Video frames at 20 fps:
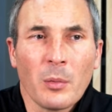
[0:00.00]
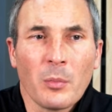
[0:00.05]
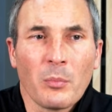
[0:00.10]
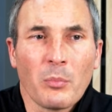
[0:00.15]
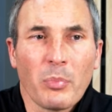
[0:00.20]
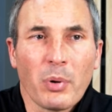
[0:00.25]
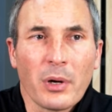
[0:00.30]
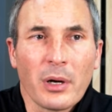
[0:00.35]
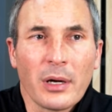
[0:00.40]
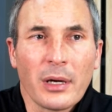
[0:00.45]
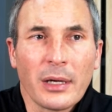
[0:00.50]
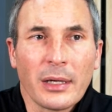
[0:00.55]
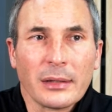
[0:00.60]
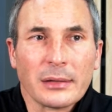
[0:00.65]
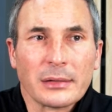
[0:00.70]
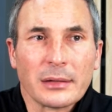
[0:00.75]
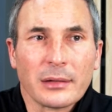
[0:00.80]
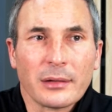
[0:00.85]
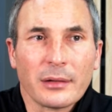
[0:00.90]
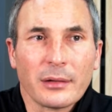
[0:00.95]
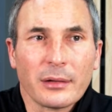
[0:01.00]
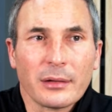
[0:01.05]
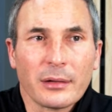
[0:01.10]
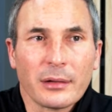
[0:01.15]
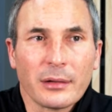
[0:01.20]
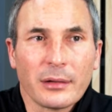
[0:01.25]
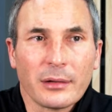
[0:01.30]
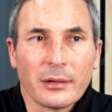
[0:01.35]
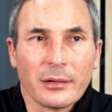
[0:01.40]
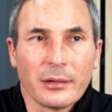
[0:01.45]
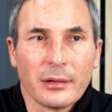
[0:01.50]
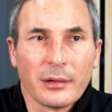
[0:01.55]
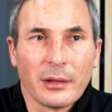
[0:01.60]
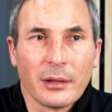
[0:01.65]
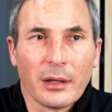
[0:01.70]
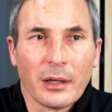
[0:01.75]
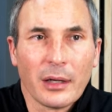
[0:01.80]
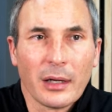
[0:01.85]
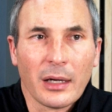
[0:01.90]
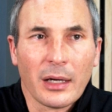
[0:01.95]
But
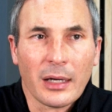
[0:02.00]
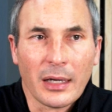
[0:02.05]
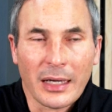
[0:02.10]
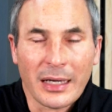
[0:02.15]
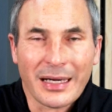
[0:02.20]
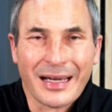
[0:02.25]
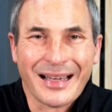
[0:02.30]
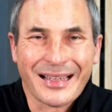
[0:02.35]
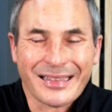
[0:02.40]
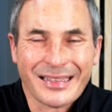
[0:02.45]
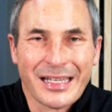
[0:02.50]
I